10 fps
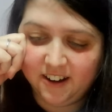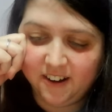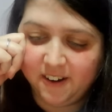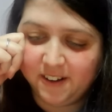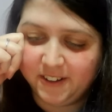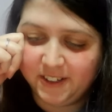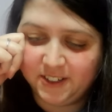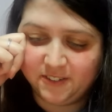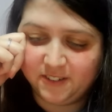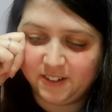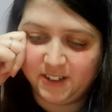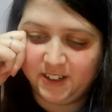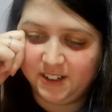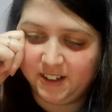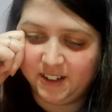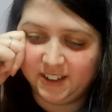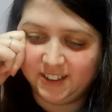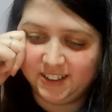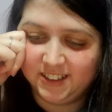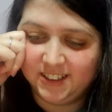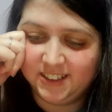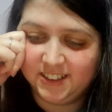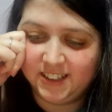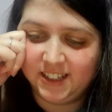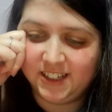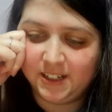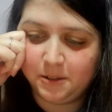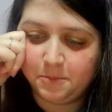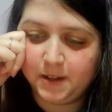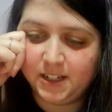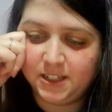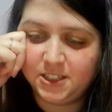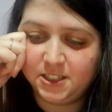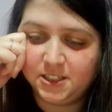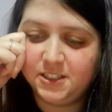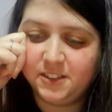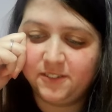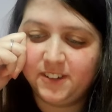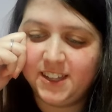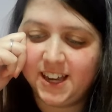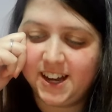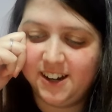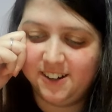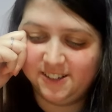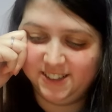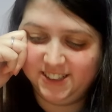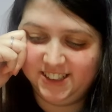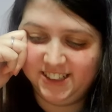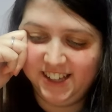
All introverted dogs. It's like uh, pastures of cows.